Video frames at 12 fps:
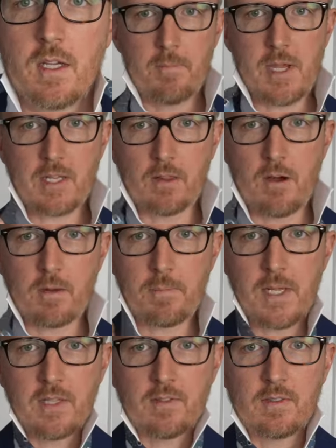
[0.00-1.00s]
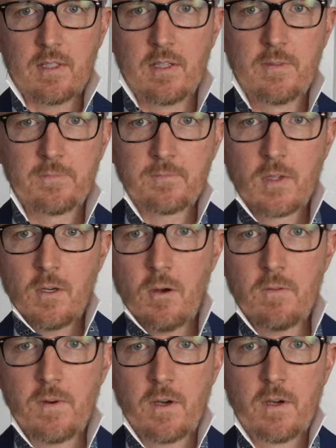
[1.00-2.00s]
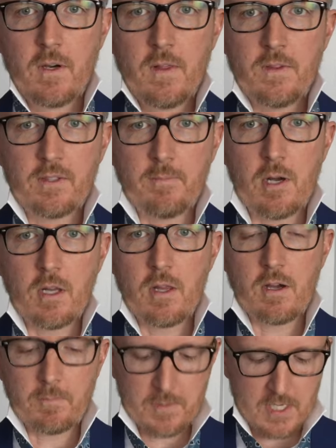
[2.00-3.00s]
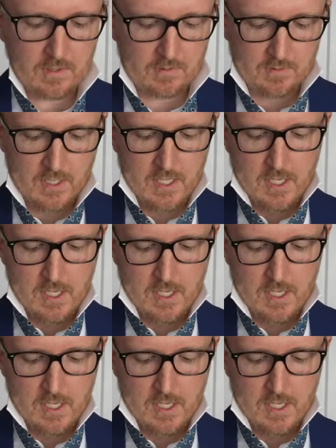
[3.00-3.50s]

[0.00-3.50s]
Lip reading: Big long piece over, small long piece.